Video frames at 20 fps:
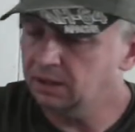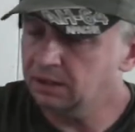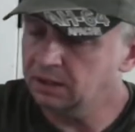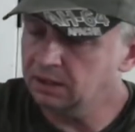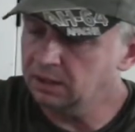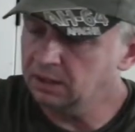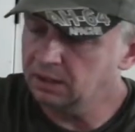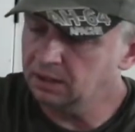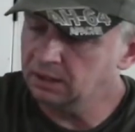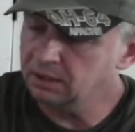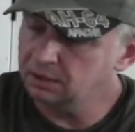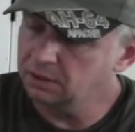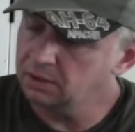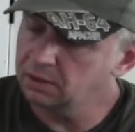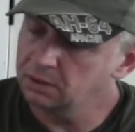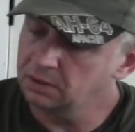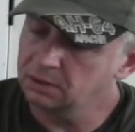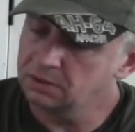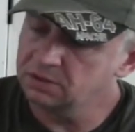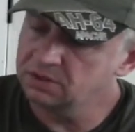and
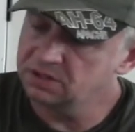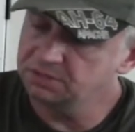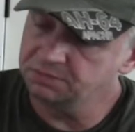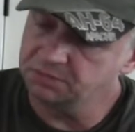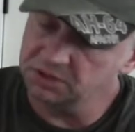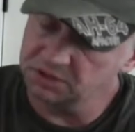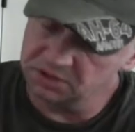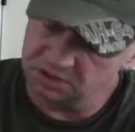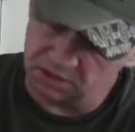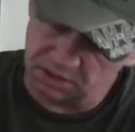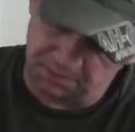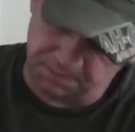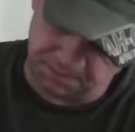zip this up,